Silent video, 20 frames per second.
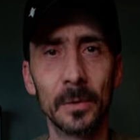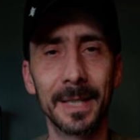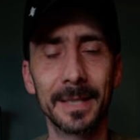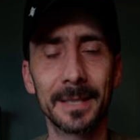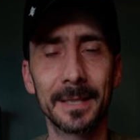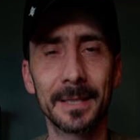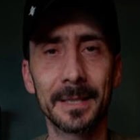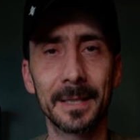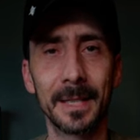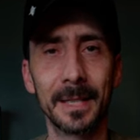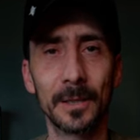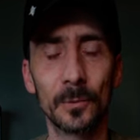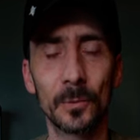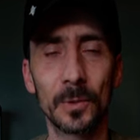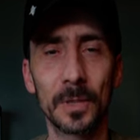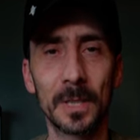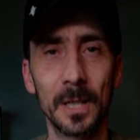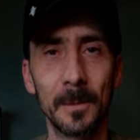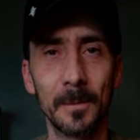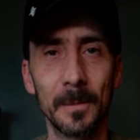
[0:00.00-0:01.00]
I decided to
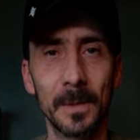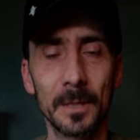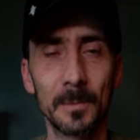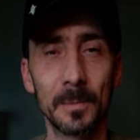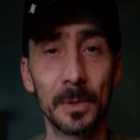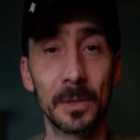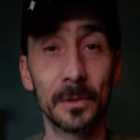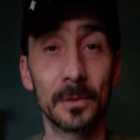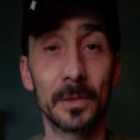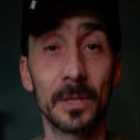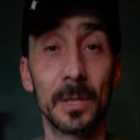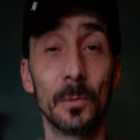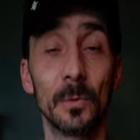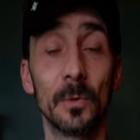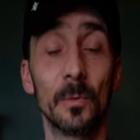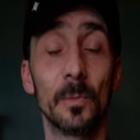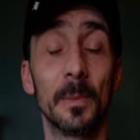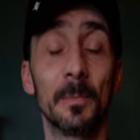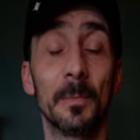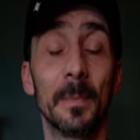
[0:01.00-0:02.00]
skip this because there
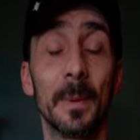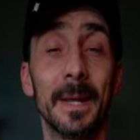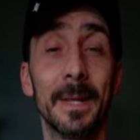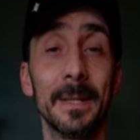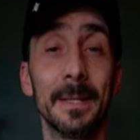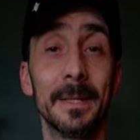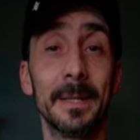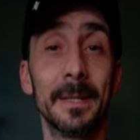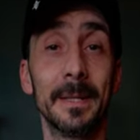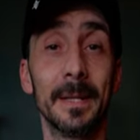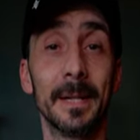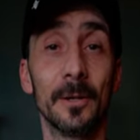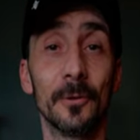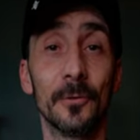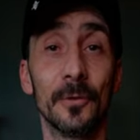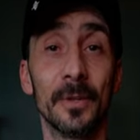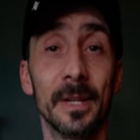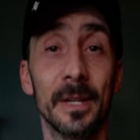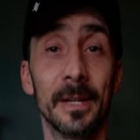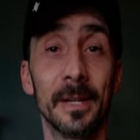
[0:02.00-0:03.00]
will be plenty
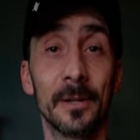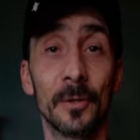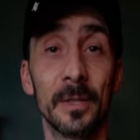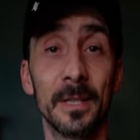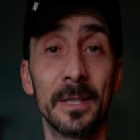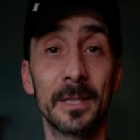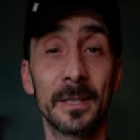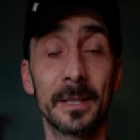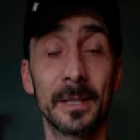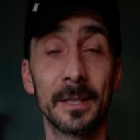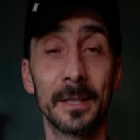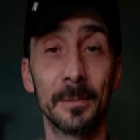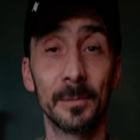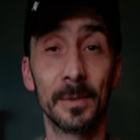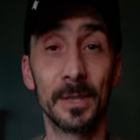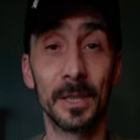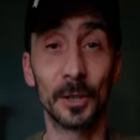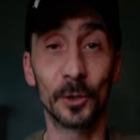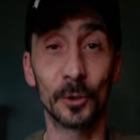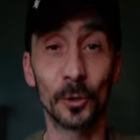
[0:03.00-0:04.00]
out there on
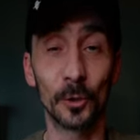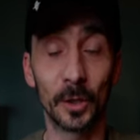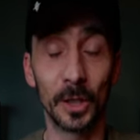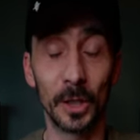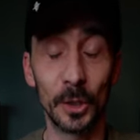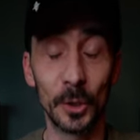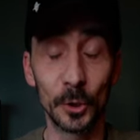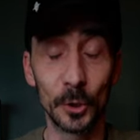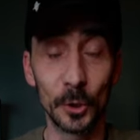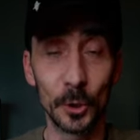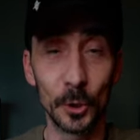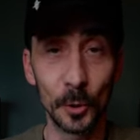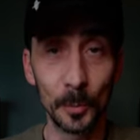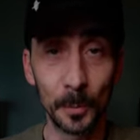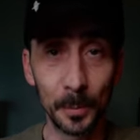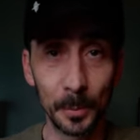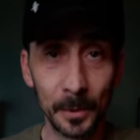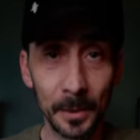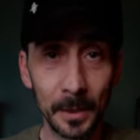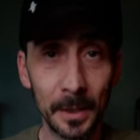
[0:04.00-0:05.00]
Instagram, TikTok and YouTube.